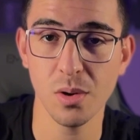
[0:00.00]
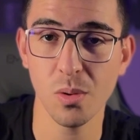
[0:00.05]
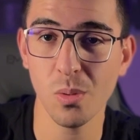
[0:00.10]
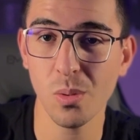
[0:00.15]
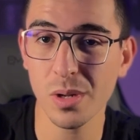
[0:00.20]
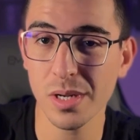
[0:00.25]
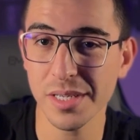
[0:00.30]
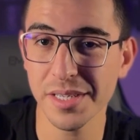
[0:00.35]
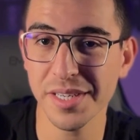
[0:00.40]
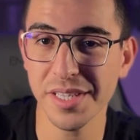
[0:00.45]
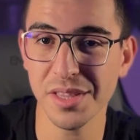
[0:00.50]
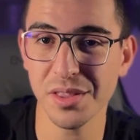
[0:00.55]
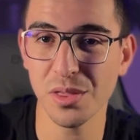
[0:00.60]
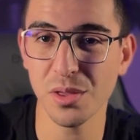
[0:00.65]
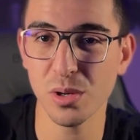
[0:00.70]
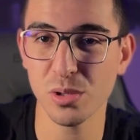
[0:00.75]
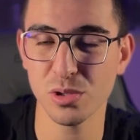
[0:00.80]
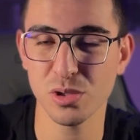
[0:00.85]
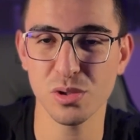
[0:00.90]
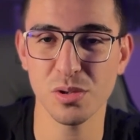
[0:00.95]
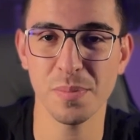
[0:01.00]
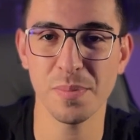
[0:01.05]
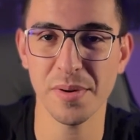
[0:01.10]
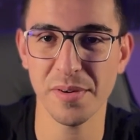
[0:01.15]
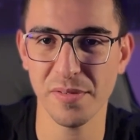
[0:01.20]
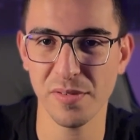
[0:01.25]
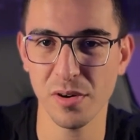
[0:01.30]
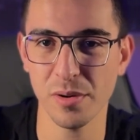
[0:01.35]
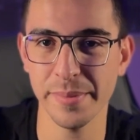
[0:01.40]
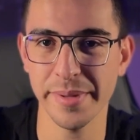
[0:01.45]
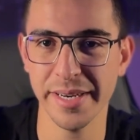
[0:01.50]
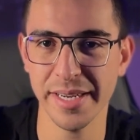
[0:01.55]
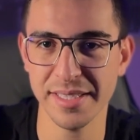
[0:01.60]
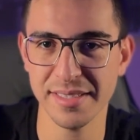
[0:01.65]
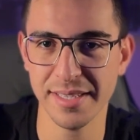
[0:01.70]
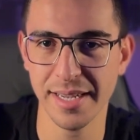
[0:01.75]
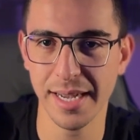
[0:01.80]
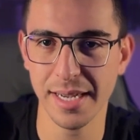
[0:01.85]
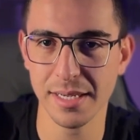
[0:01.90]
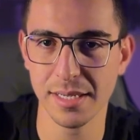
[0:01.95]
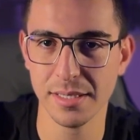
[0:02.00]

We'll need those to perform an attack.